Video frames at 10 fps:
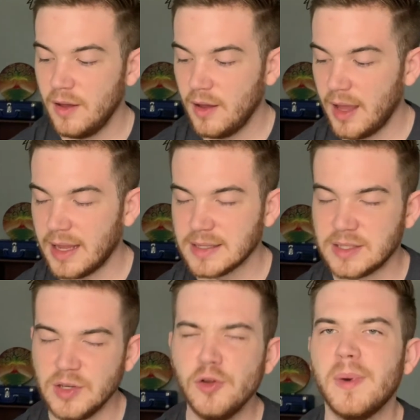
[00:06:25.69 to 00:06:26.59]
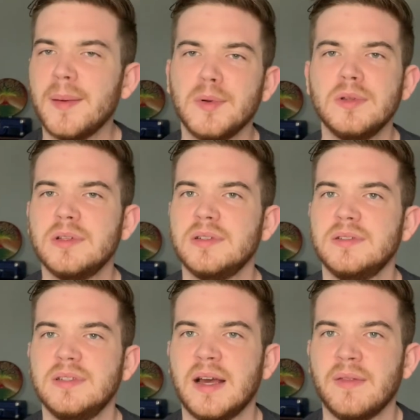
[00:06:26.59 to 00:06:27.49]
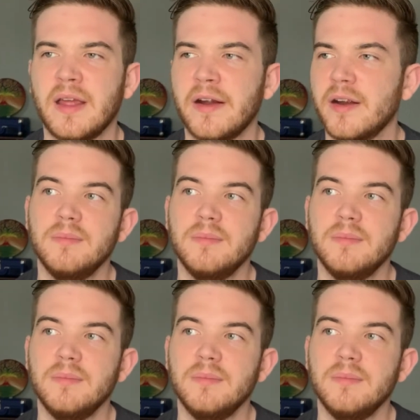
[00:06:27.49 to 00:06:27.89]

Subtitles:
I guess, new bubble down there.